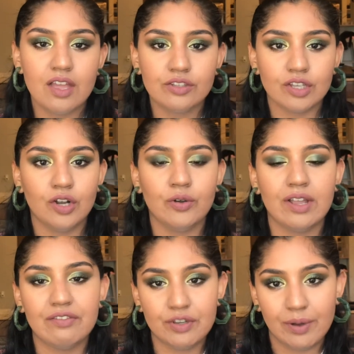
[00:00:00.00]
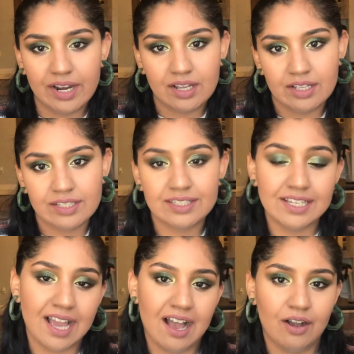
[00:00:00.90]
So if you want to
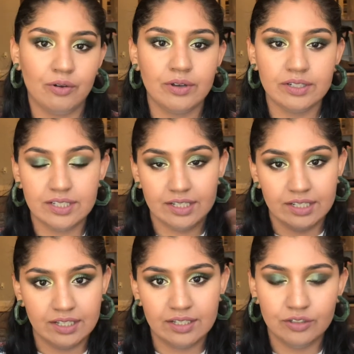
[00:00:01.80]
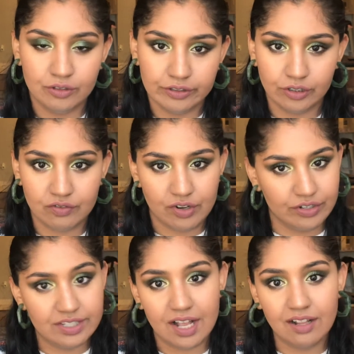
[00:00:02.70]
see how to do this look for
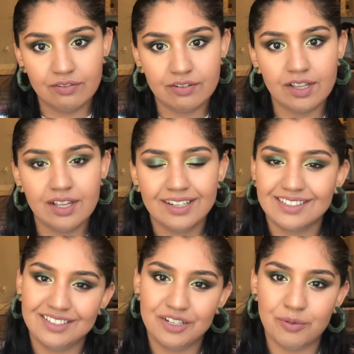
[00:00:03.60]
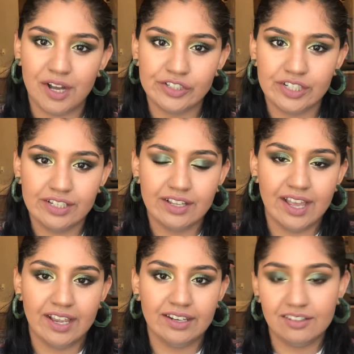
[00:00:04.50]
yourself, continue watching,
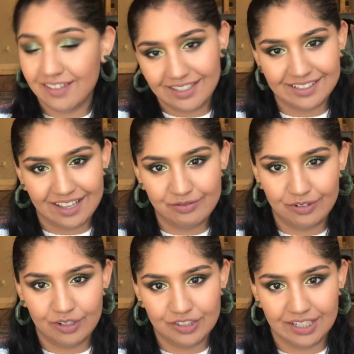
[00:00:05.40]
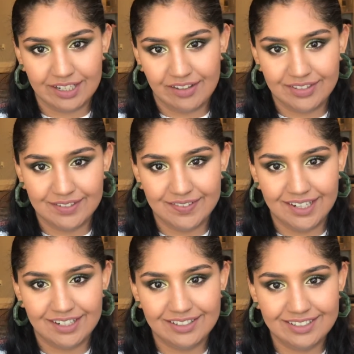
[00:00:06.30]
and thanks again for checking out this video.